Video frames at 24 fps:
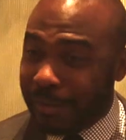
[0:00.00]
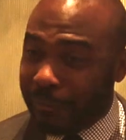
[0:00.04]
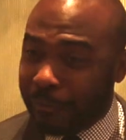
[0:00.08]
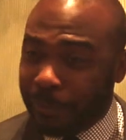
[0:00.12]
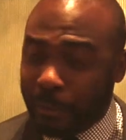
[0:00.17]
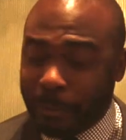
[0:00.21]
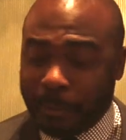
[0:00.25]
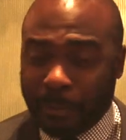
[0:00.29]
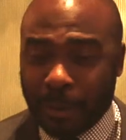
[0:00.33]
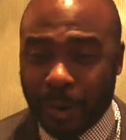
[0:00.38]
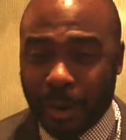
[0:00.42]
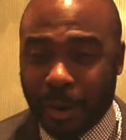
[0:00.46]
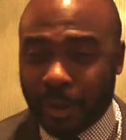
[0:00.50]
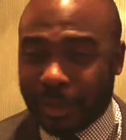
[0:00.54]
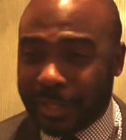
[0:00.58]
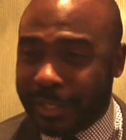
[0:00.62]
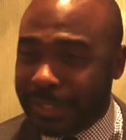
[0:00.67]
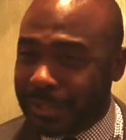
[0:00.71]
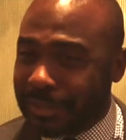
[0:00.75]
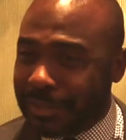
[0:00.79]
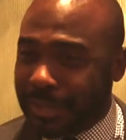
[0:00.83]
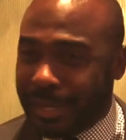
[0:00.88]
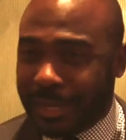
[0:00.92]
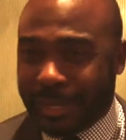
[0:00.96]
Football
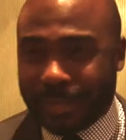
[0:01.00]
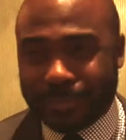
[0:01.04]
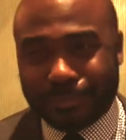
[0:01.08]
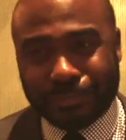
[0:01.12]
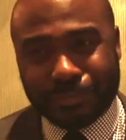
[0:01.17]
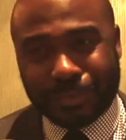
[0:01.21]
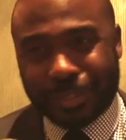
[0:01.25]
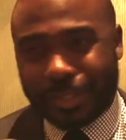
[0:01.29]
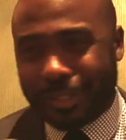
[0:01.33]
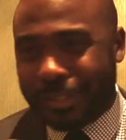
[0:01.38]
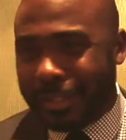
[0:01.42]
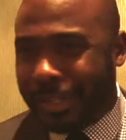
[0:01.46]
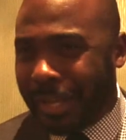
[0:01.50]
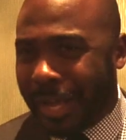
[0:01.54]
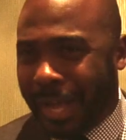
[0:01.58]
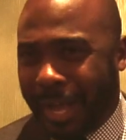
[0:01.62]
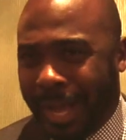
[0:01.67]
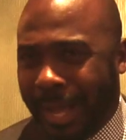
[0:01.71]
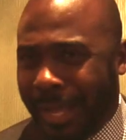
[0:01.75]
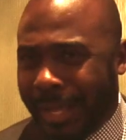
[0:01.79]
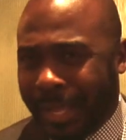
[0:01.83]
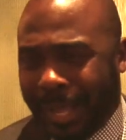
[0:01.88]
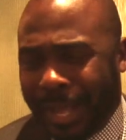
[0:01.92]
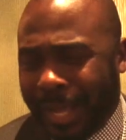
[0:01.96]
is, I
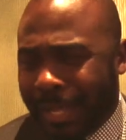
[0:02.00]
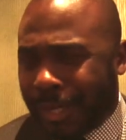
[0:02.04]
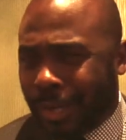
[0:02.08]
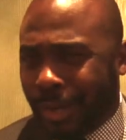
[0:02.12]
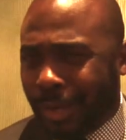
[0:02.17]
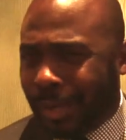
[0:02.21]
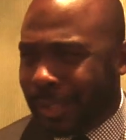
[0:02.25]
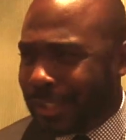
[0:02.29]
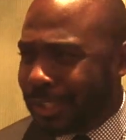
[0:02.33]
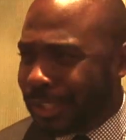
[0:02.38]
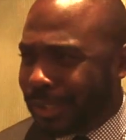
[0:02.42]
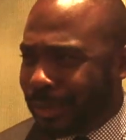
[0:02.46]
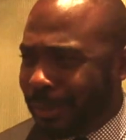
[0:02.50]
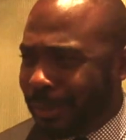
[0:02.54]
call it the